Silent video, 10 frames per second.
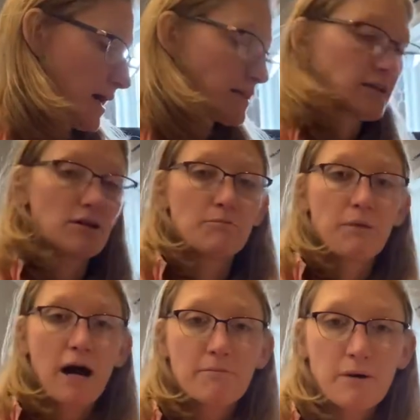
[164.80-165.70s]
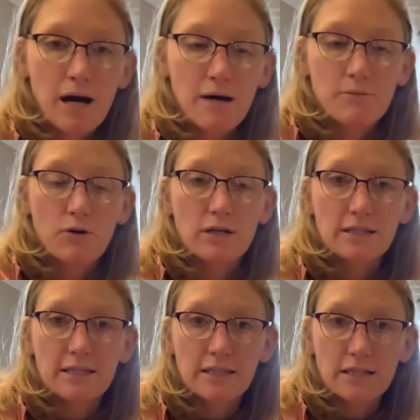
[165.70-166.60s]
a little pom-pom or
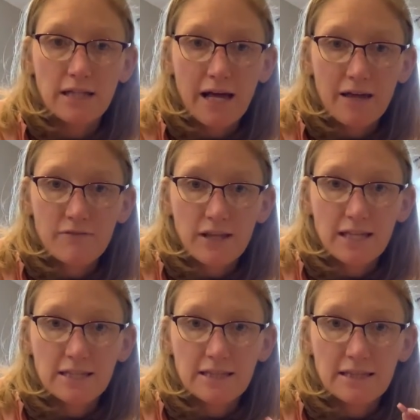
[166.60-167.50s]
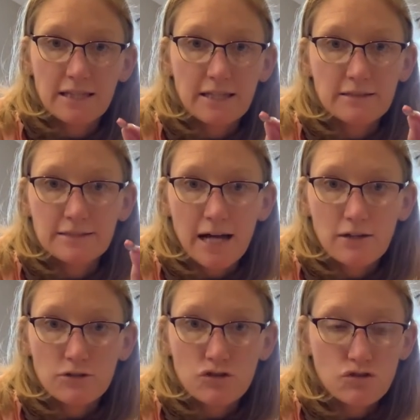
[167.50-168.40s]
I have like little
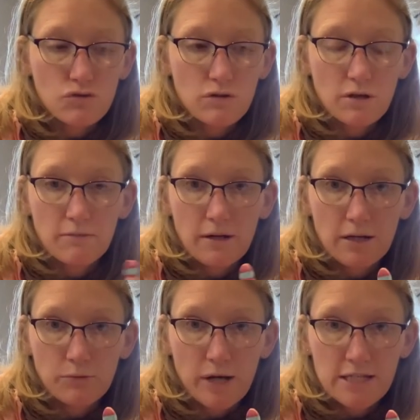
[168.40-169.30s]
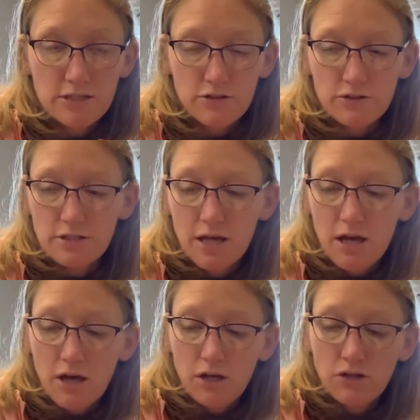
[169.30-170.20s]
dollar store erasers.
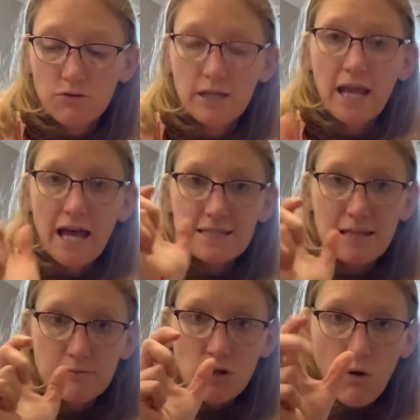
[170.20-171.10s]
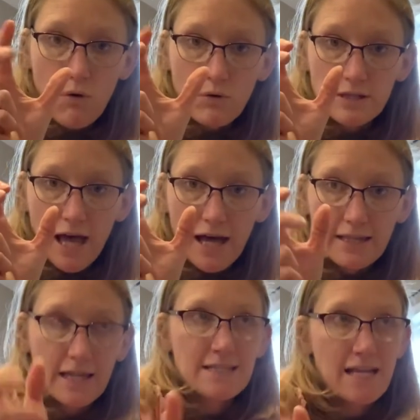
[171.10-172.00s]
You can ask them to hold that. A
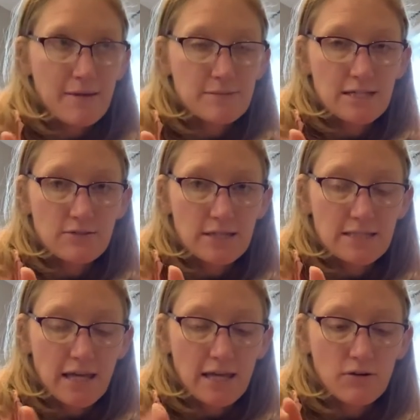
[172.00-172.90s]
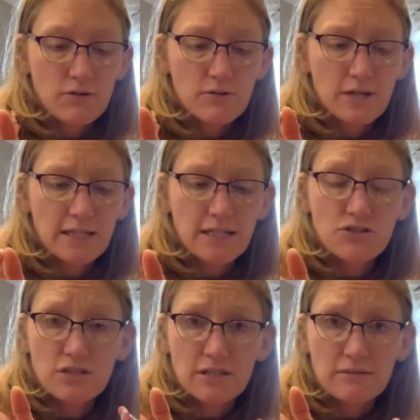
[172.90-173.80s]
lot of times that's what I say. Oh, I need you
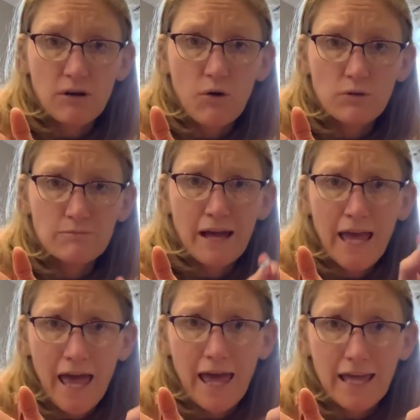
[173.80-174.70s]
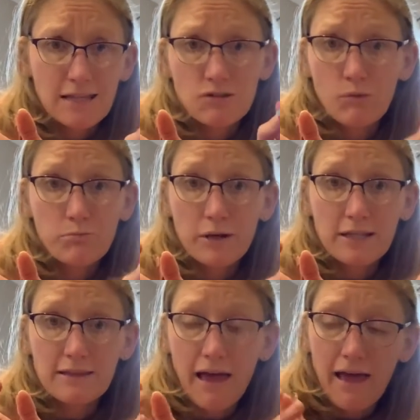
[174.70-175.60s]
to hold my egg. Don't break
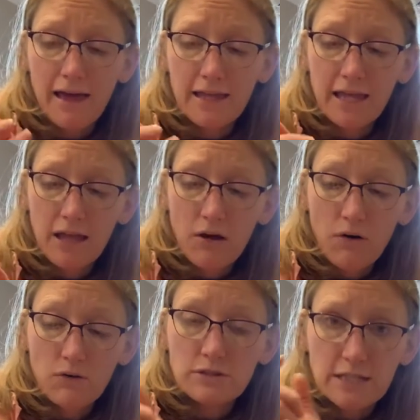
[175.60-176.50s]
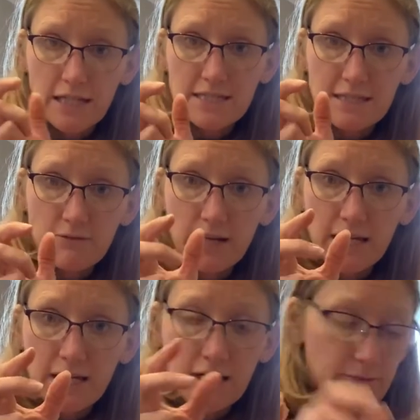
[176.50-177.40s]
the egg. Hold it nicely right
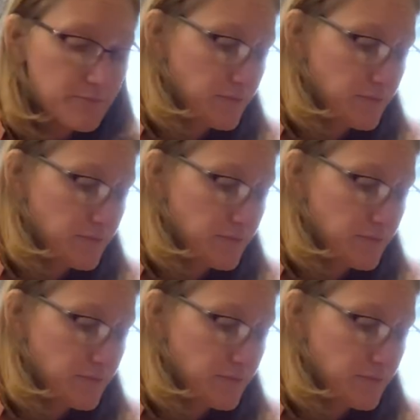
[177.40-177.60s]
here.